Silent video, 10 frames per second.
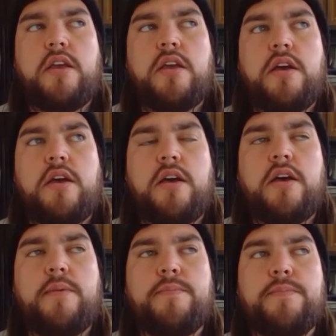
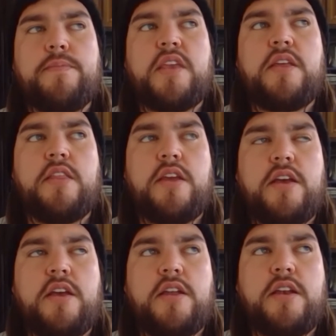
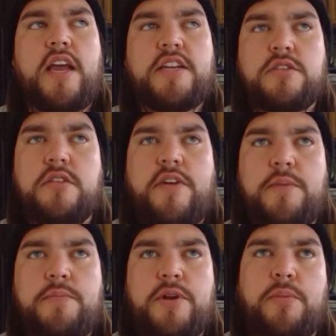The National
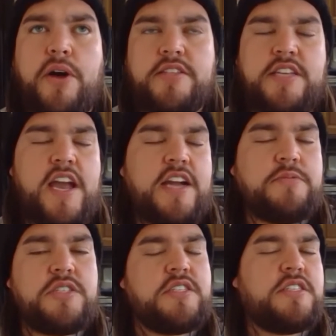Environmental Policy Act,
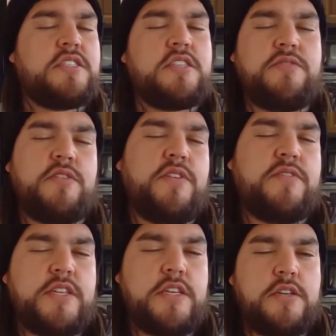which has existed for
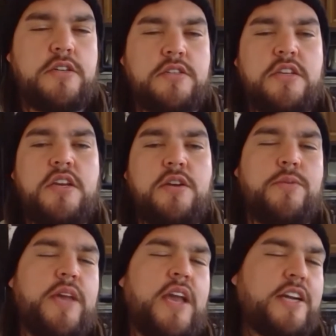50 years,
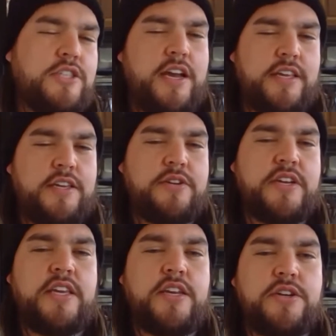we actually had a hearing
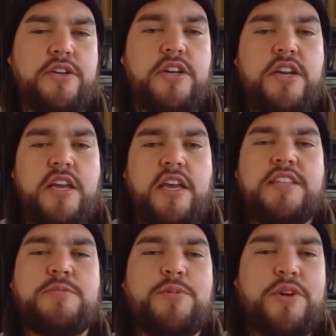here.
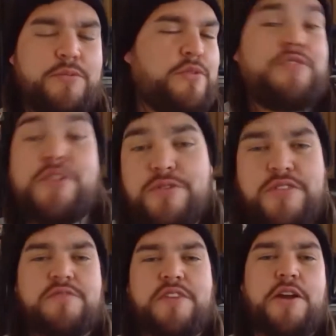It's what reviews
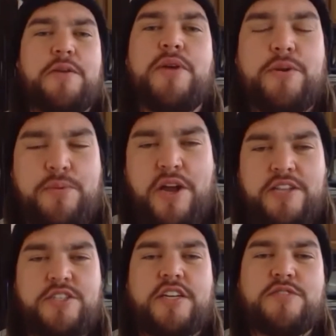environmental
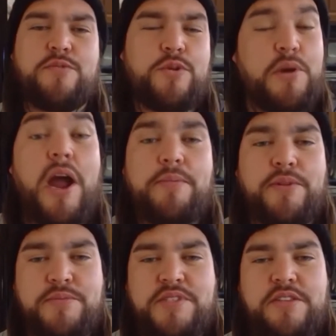projects for
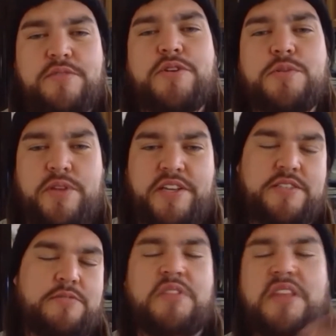problems in the first
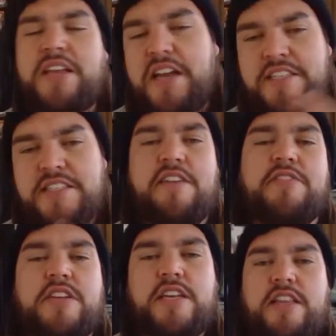place. Think
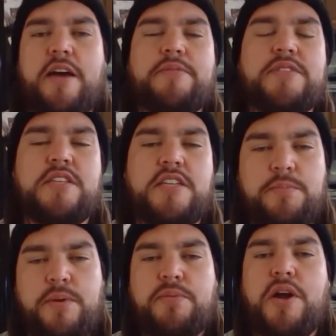I-70, that was a
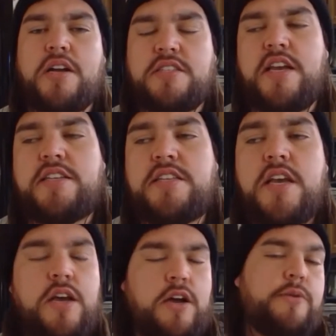NEPA process,
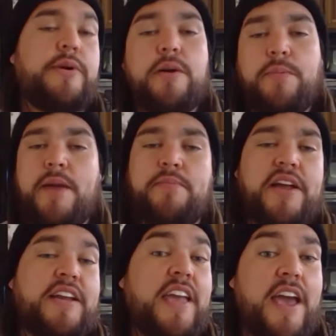an oil
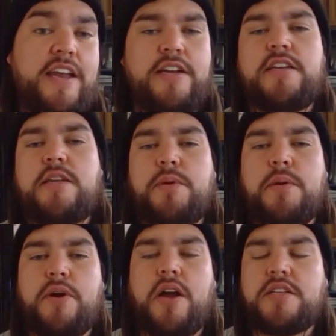pipeline, again, a NEPA
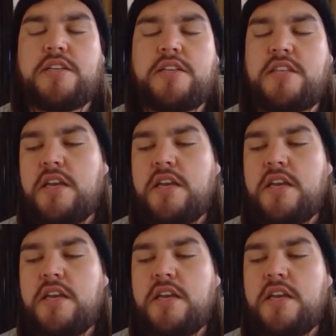process.